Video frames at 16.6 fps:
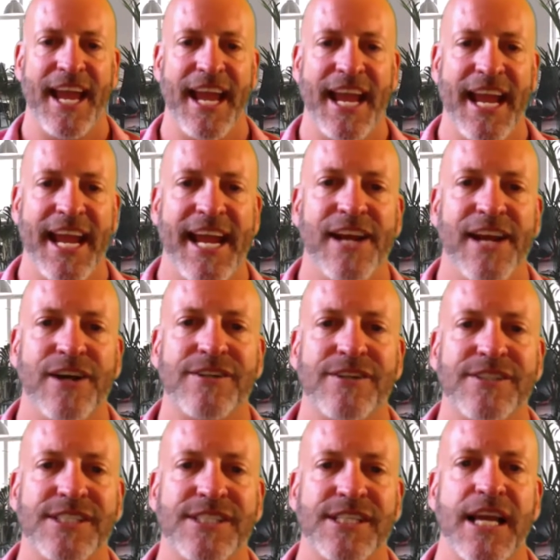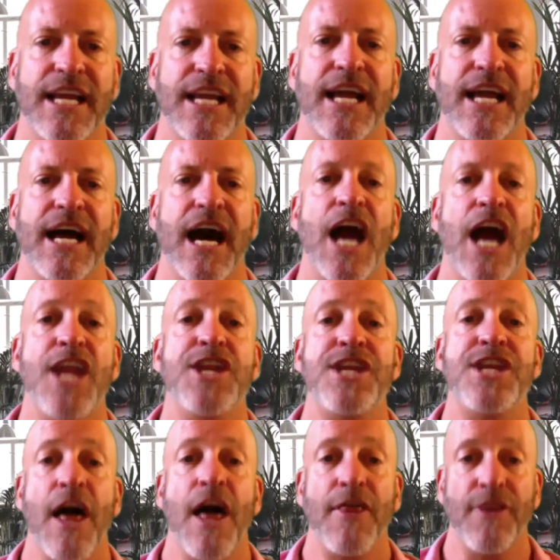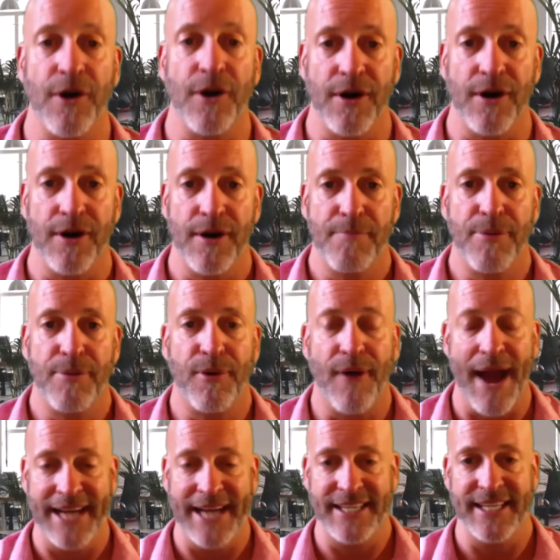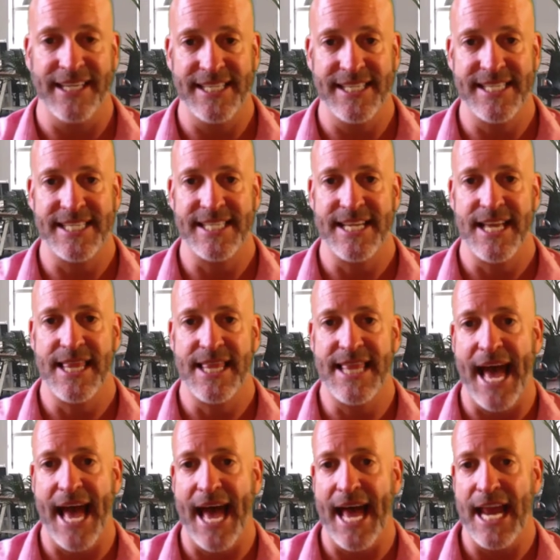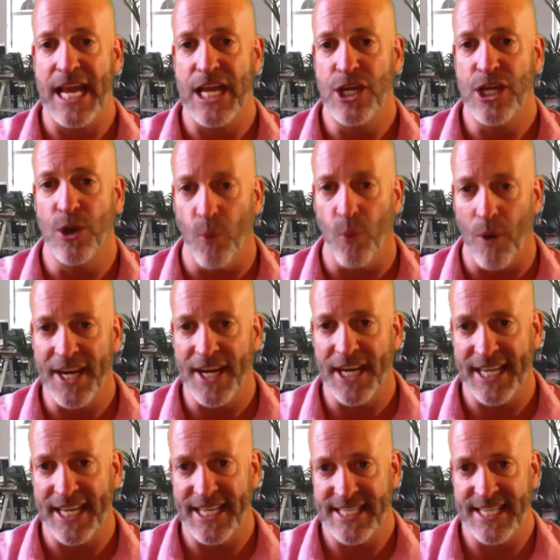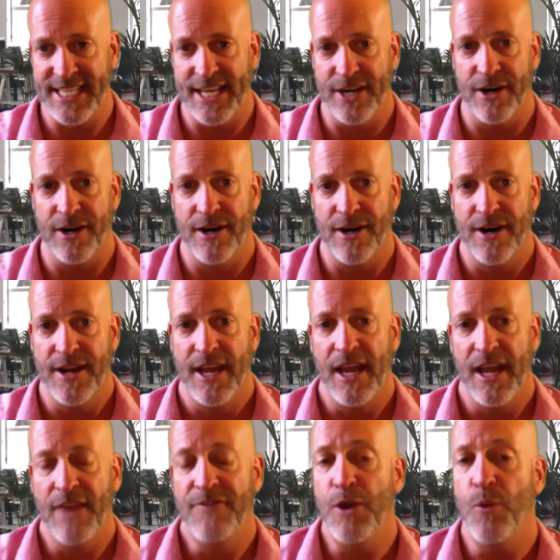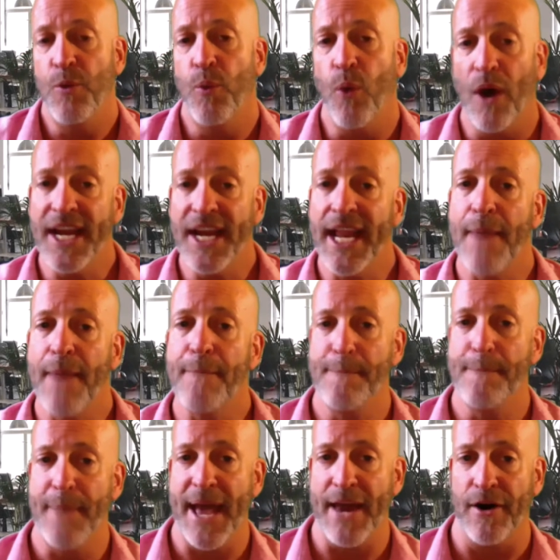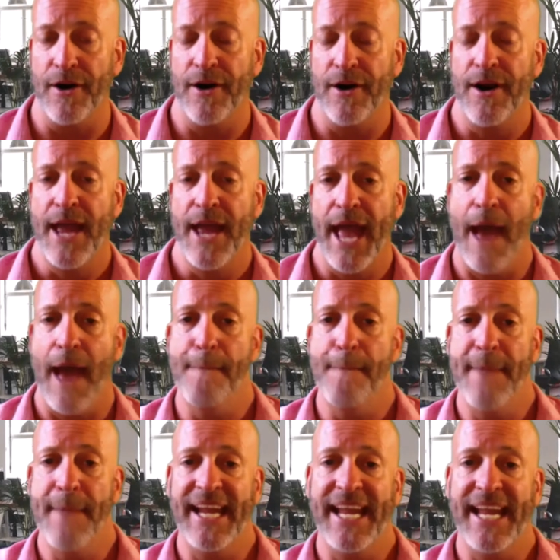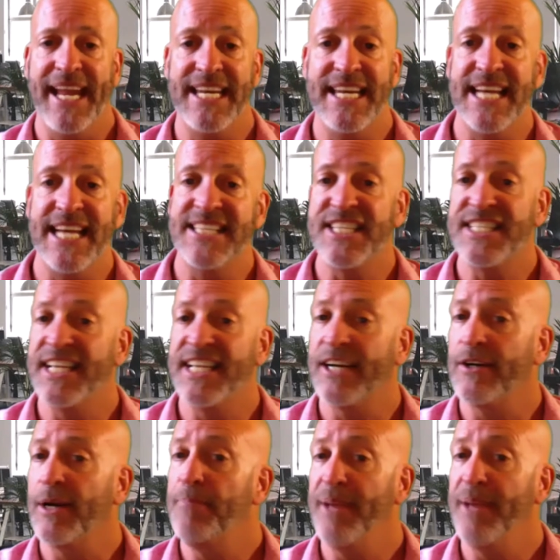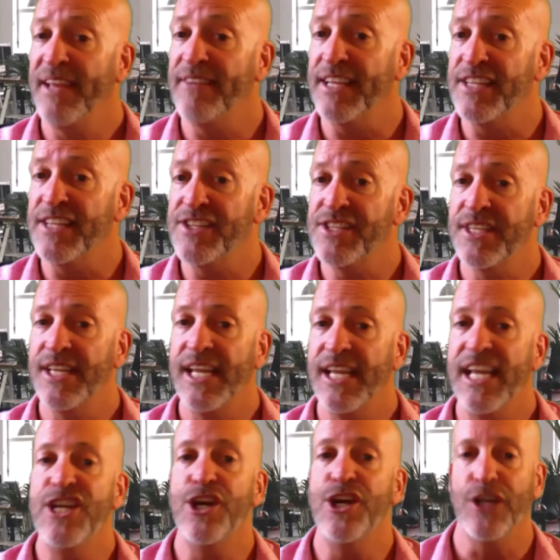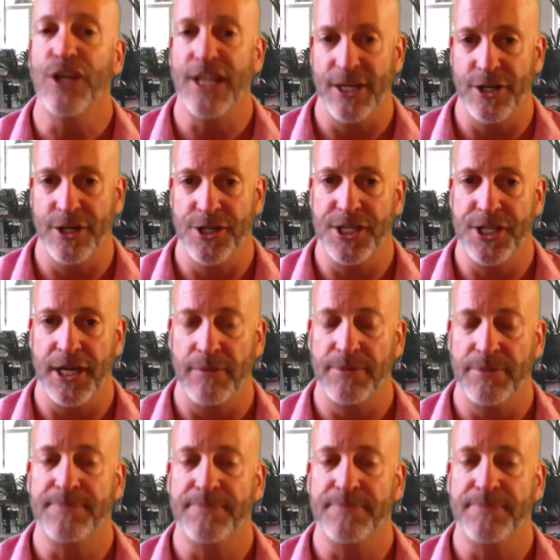Here's another practice that you'll want to consider if you want to get better at making necessary pivots in your leadership.